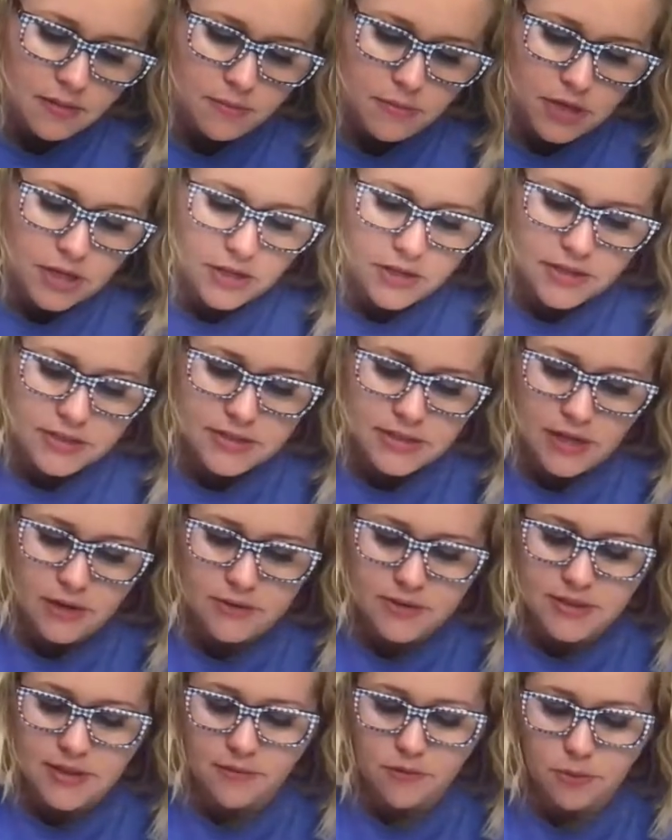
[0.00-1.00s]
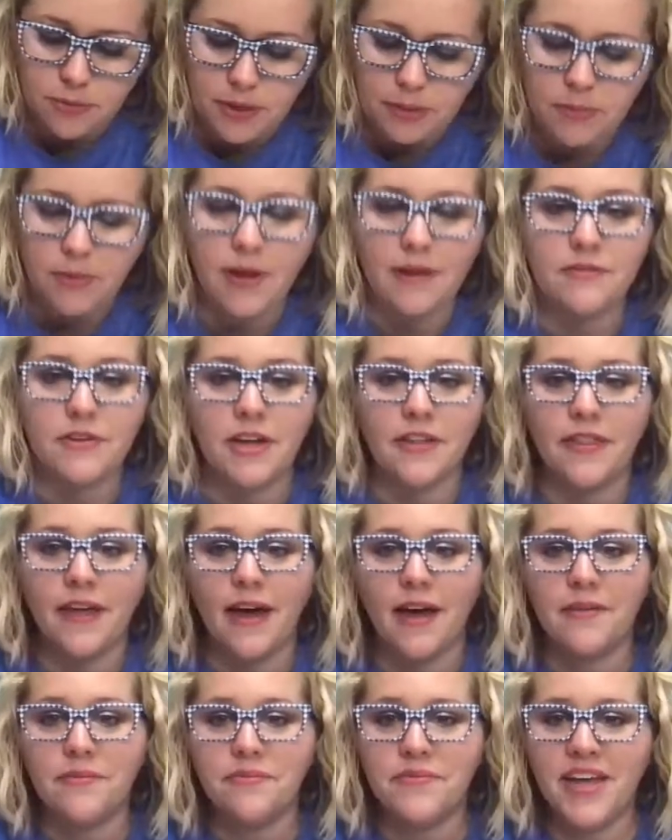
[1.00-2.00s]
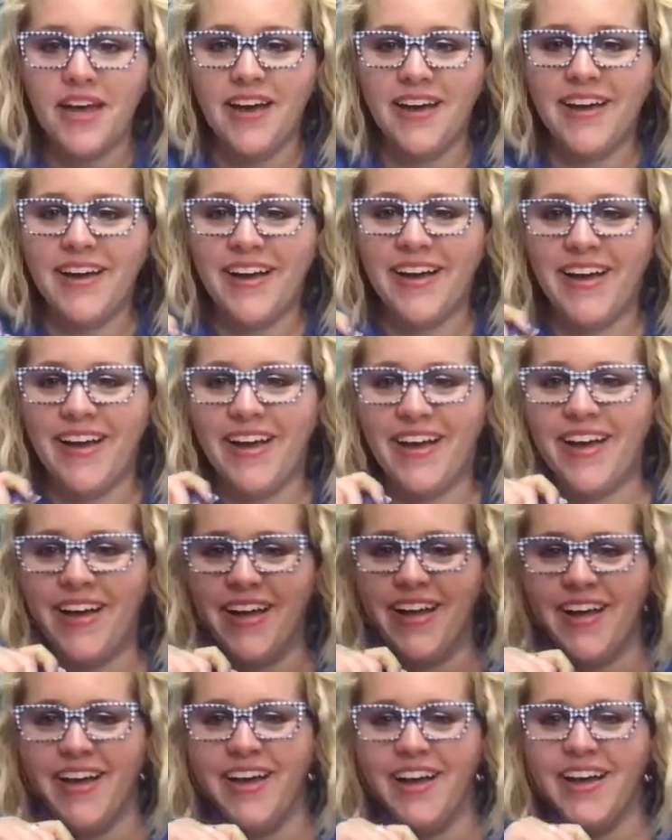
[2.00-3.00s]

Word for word: But goodness knows, several people have done that.